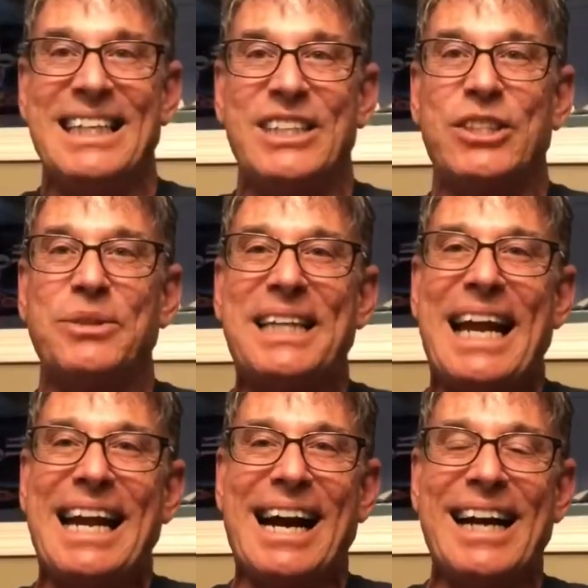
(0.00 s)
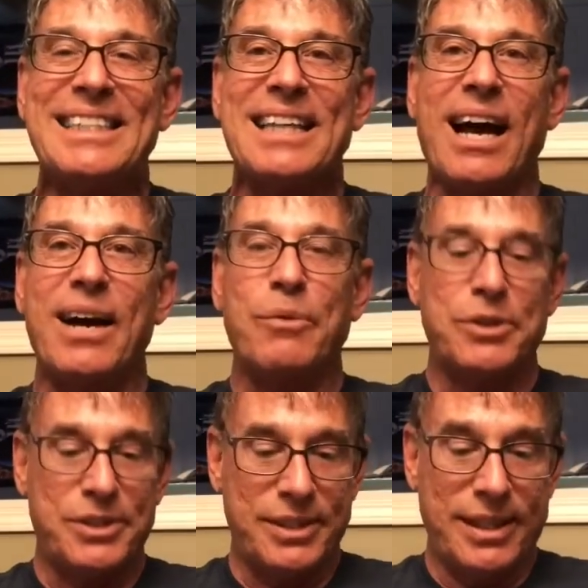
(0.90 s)
So today, guys, I
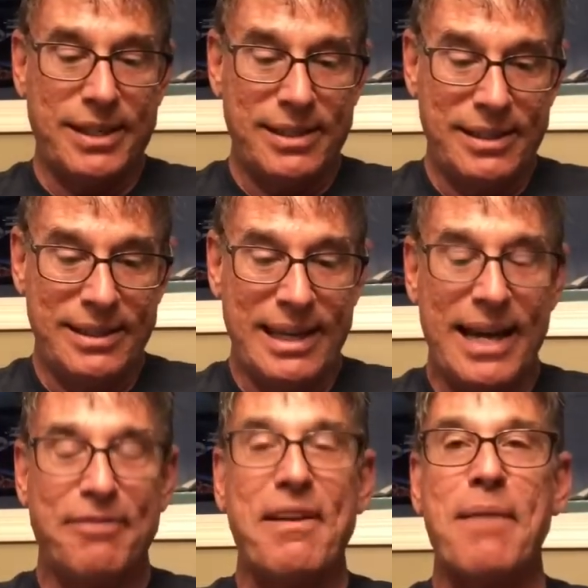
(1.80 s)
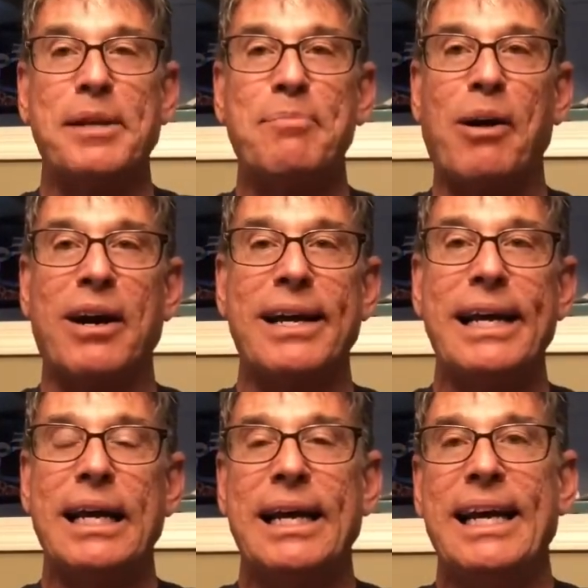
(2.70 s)
was at a family party